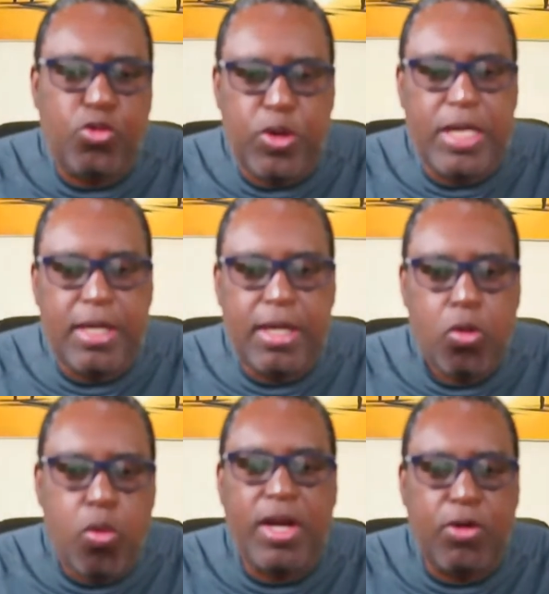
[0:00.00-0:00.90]

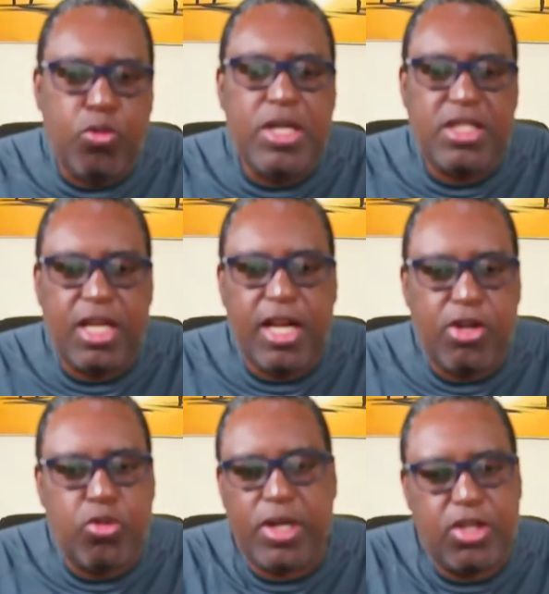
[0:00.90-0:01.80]
won a regional
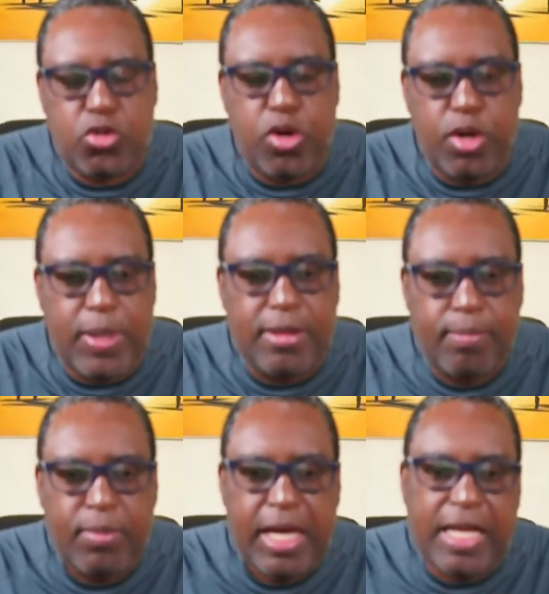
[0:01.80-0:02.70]
cricket tournament.
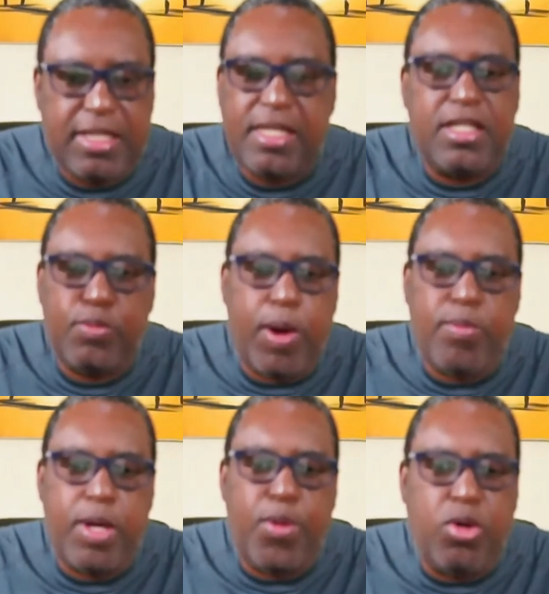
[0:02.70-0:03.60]
I think it's probably
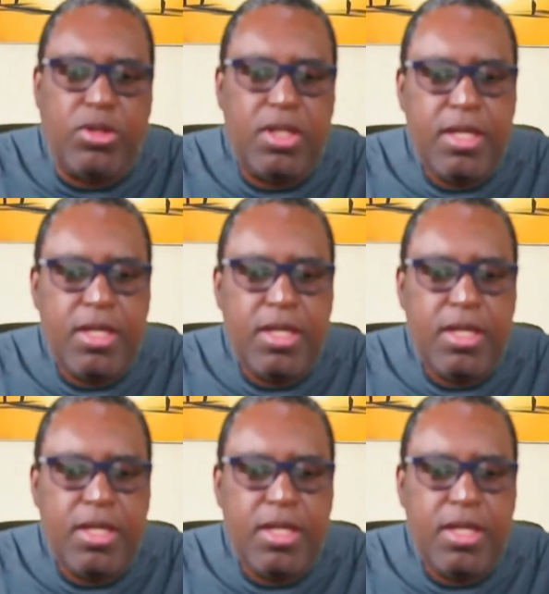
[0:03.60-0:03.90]
about